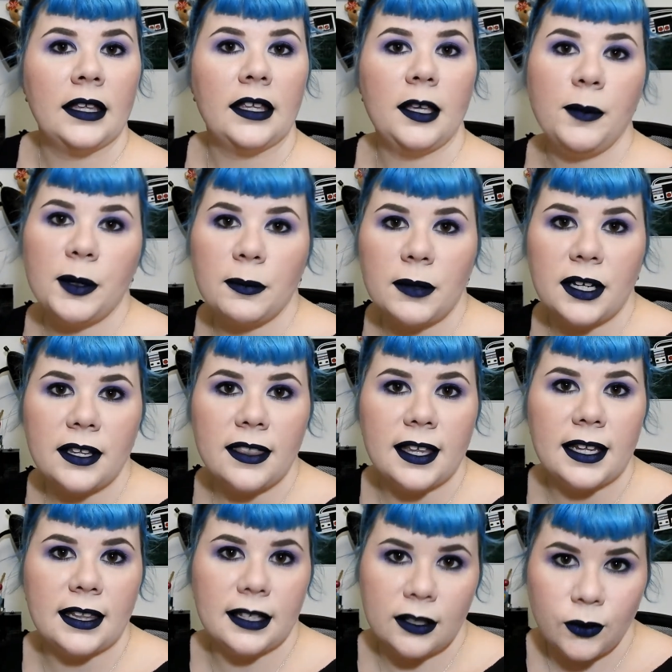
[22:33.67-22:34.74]
keep in mind
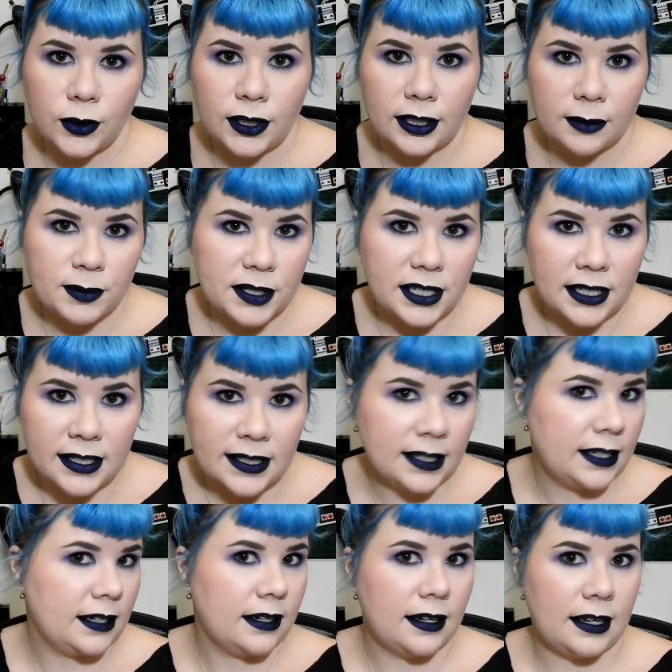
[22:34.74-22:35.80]
that liquid lipsticks
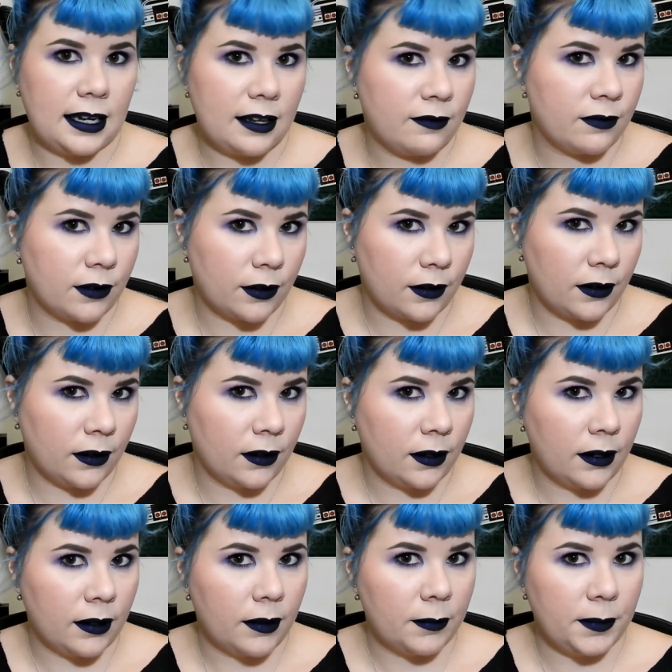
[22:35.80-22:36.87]
can never
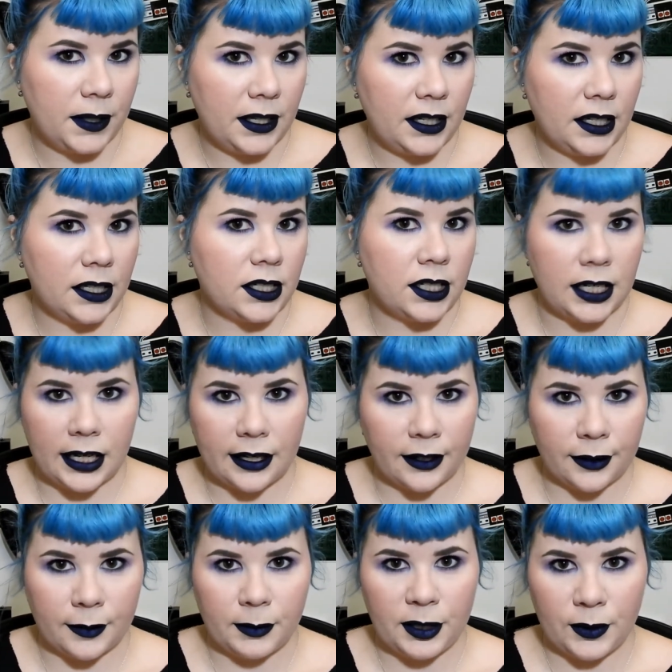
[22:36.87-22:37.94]
be
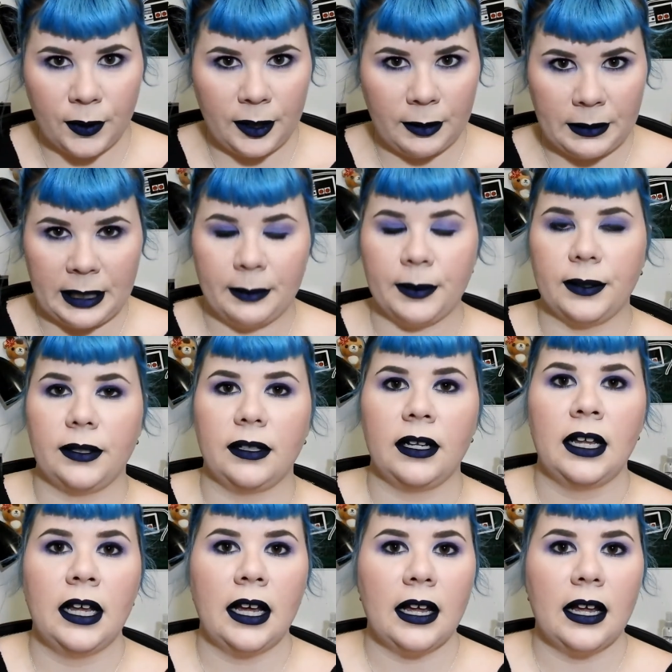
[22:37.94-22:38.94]
shared between people.